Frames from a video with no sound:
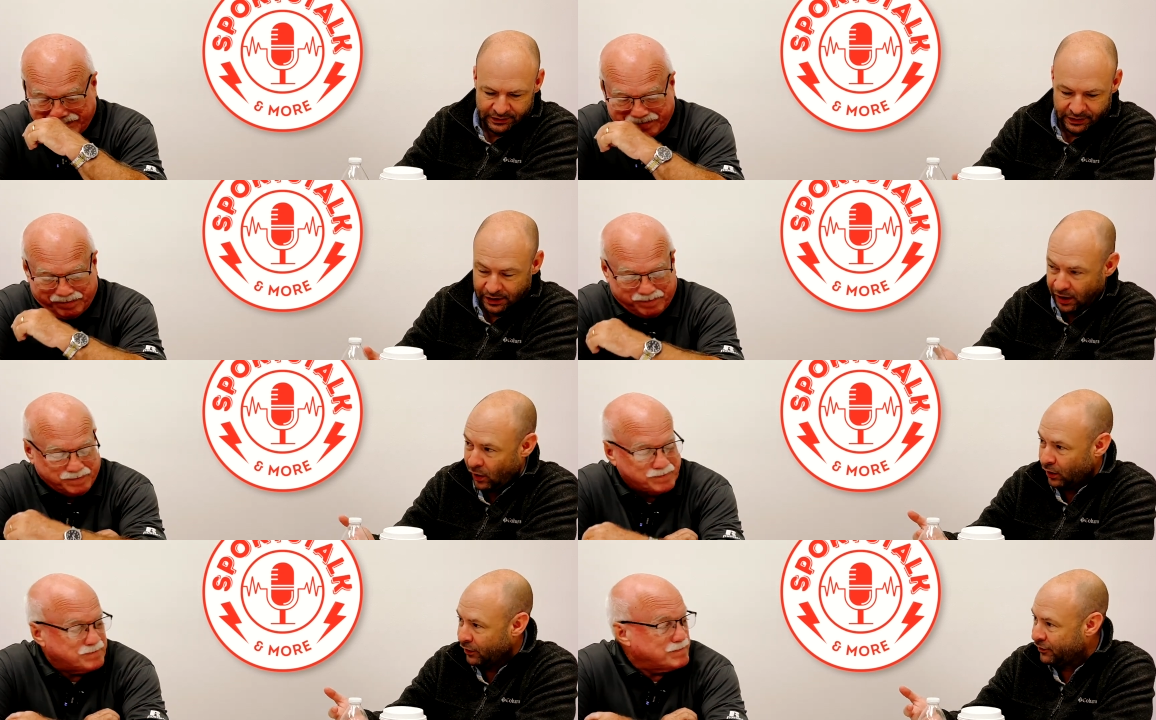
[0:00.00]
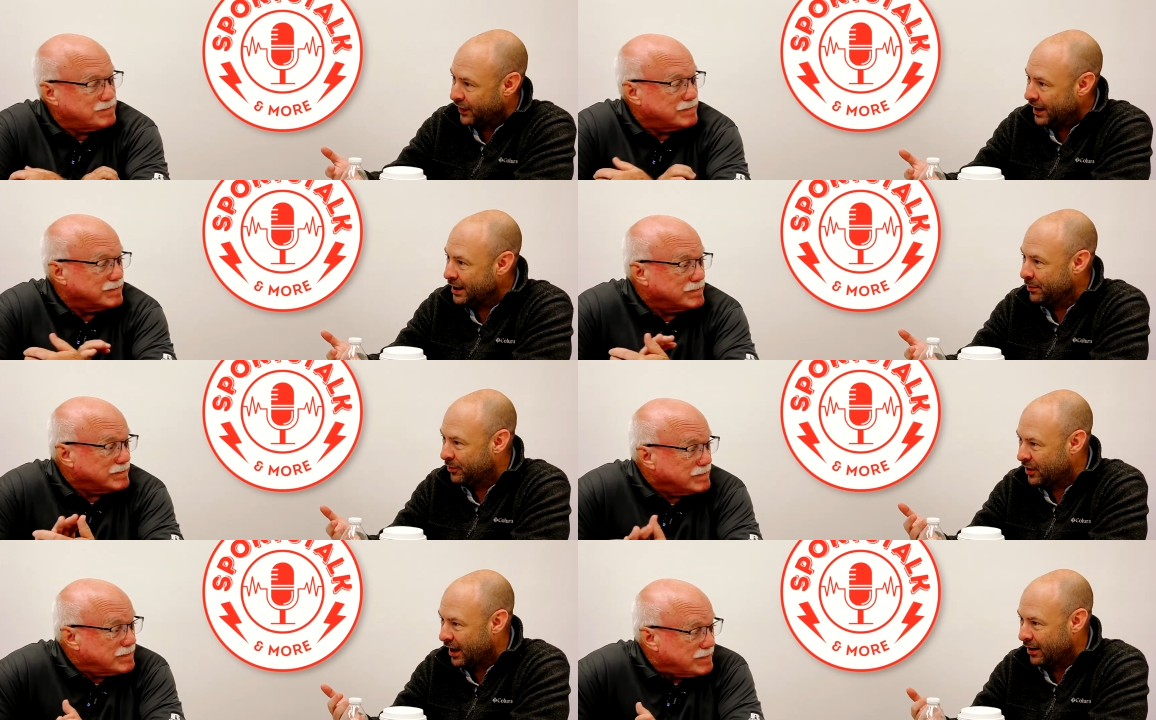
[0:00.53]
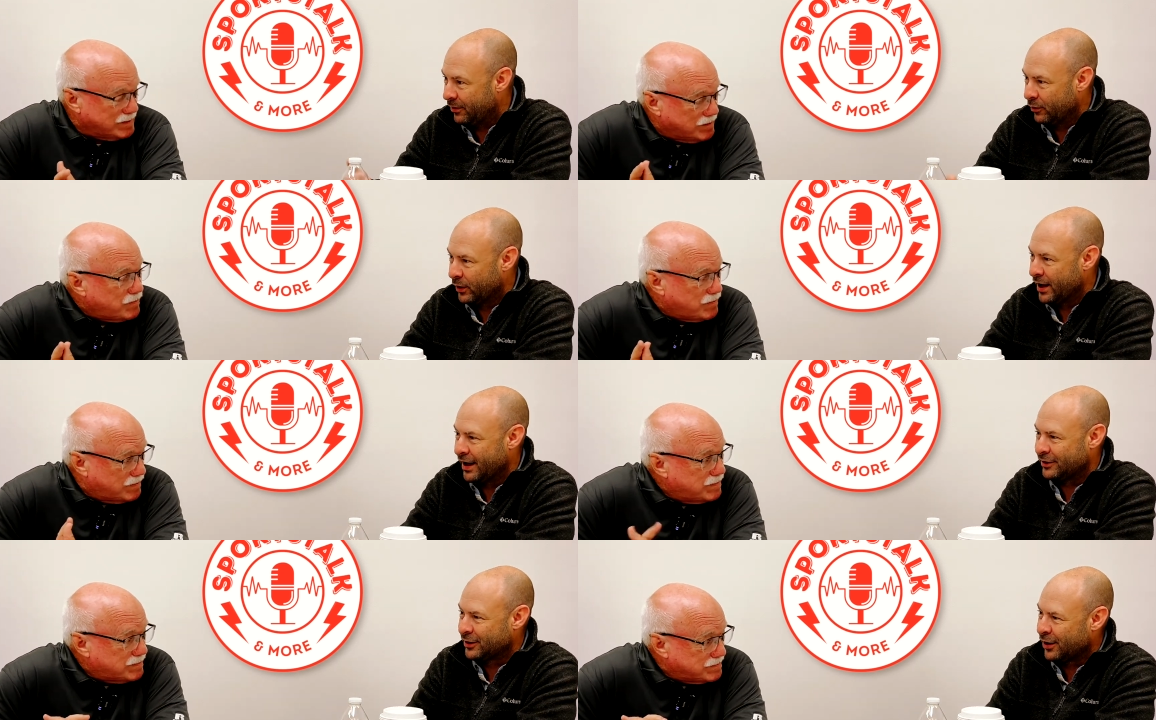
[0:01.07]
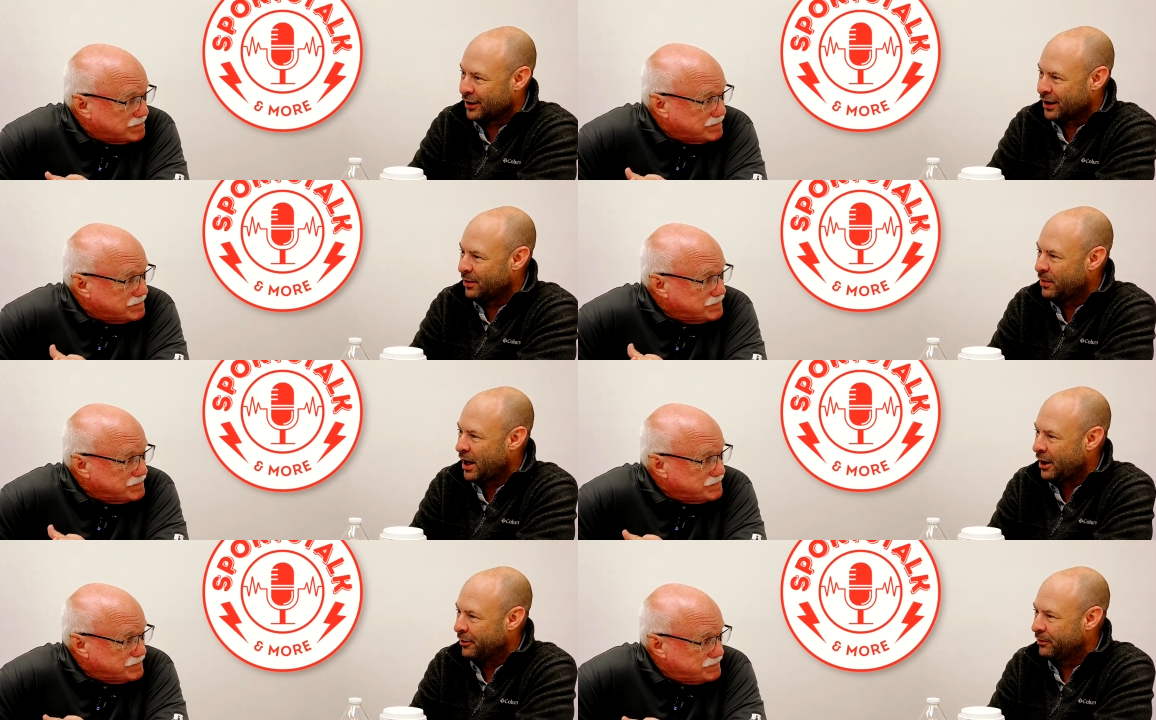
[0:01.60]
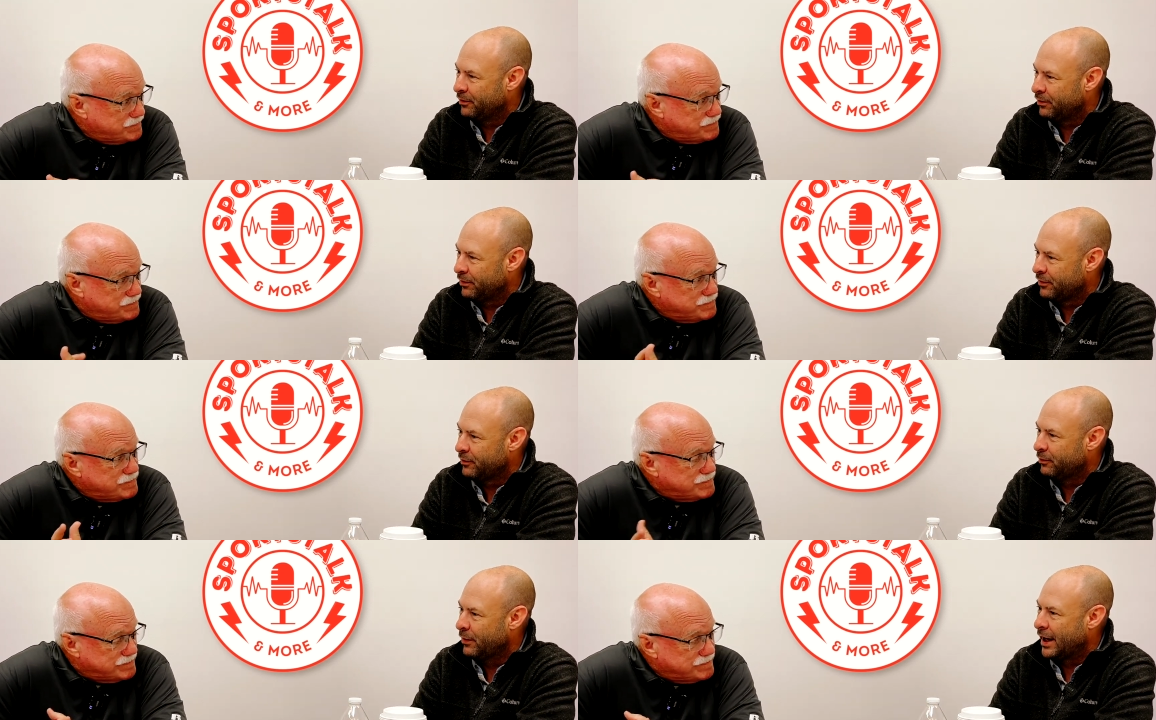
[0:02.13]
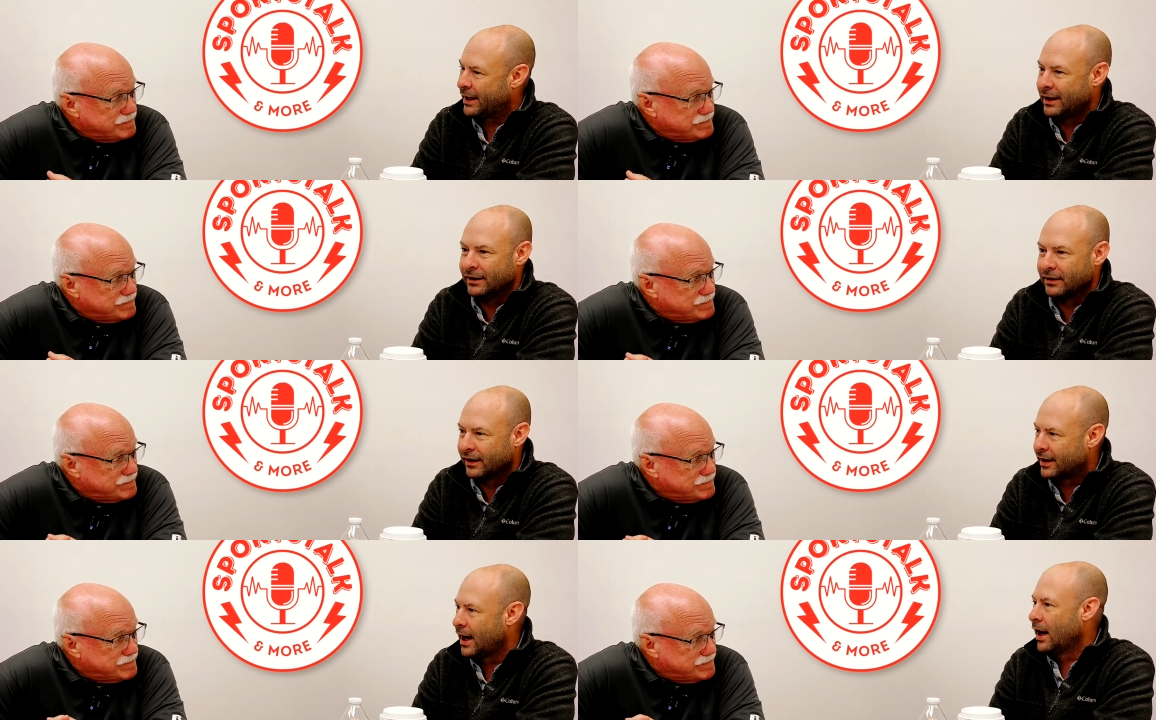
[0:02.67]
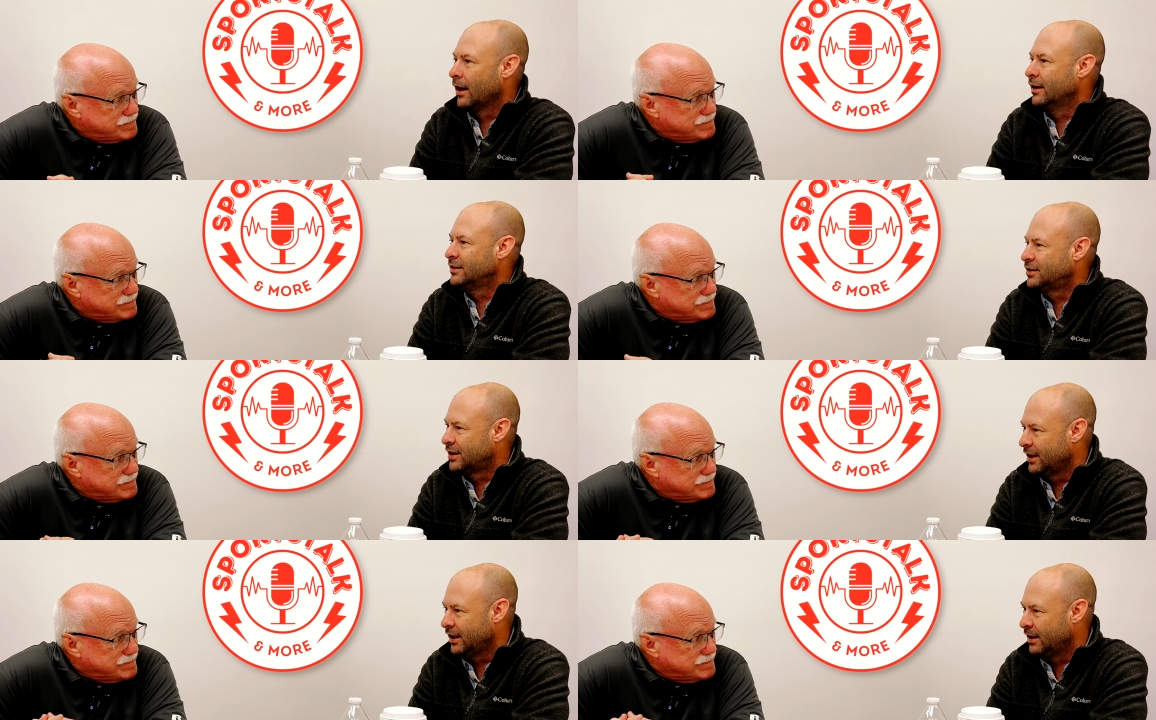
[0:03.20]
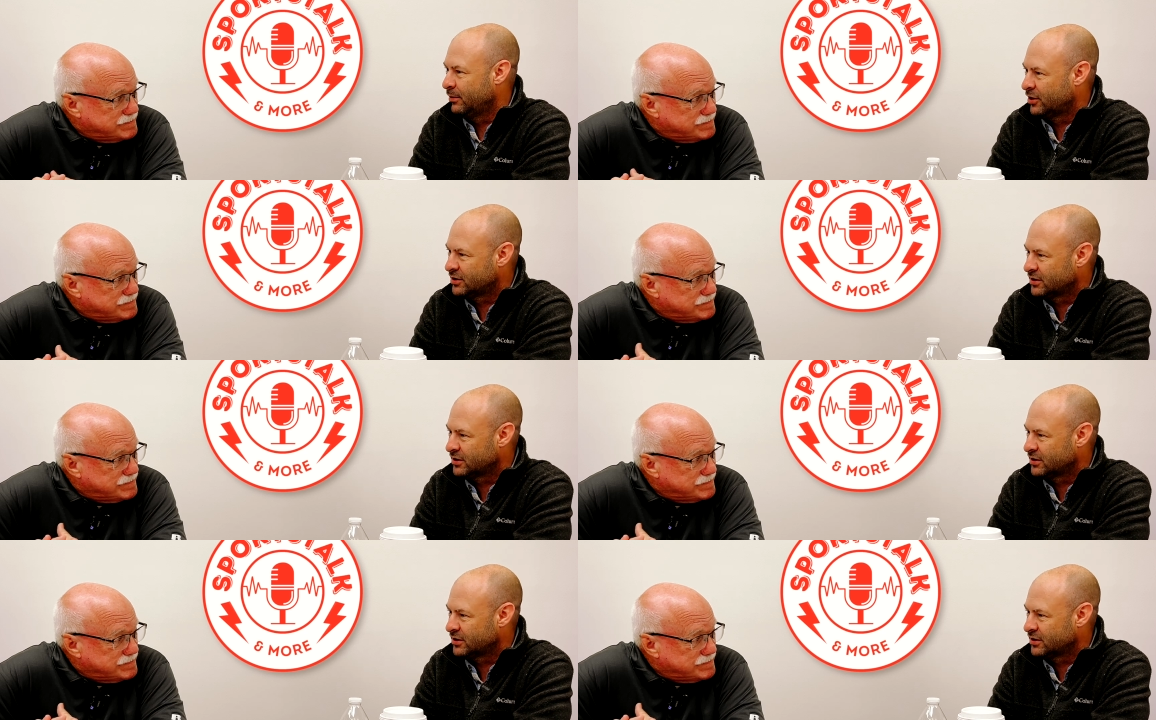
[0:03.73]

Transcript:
Speaker 1: Hall of Fame We're not talking about making the college team or